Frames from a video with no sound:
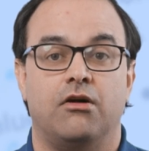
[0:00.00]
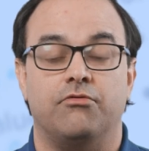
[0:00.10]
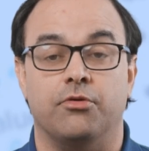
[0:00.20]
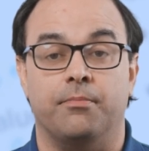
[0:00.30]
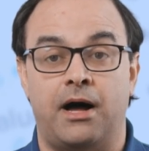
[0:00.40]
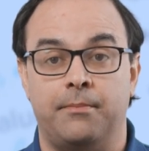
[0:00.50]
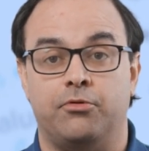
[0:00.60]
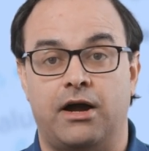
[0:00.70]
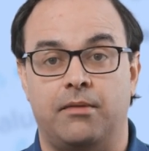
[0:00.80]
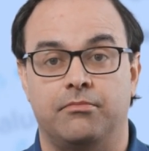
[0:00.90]
For bond
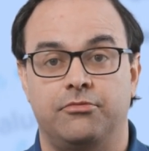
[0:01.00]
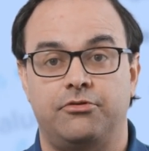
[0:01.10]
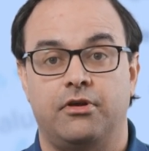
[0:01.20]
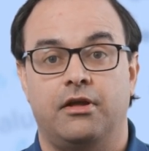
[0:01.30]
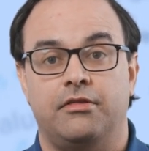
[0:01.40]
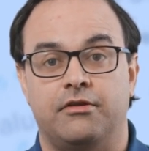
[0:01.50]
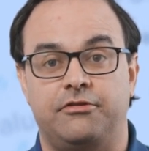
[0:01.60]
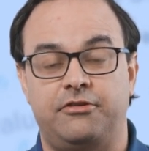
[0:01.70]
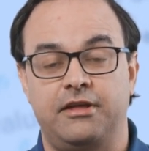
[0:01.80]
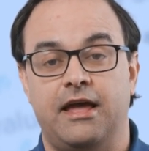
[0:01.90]
problems, the
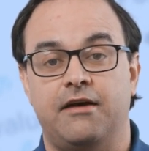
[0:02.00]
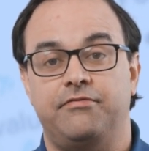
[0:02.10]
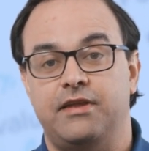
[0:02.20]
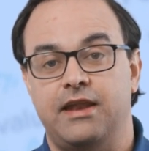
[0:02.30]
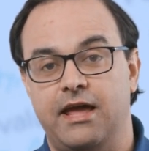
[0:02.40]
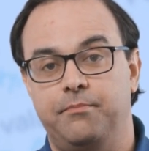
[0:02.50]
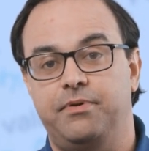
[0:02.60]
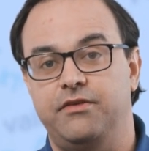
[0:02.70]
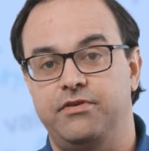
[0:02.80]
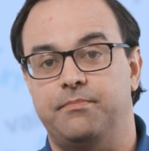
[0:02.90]
CF and
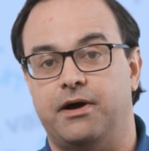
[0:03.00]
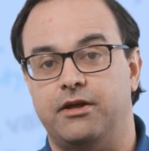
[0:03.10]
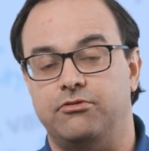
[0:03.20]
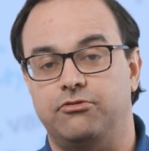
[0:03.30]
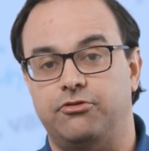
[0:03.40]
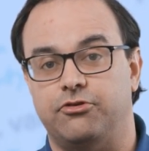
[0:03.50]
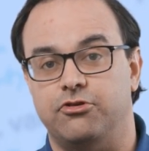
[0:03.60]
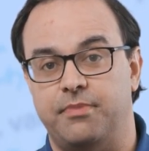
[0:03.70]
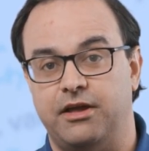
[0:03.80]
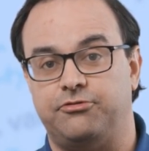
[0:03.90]
NPV buttons are
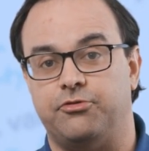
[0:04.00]
your best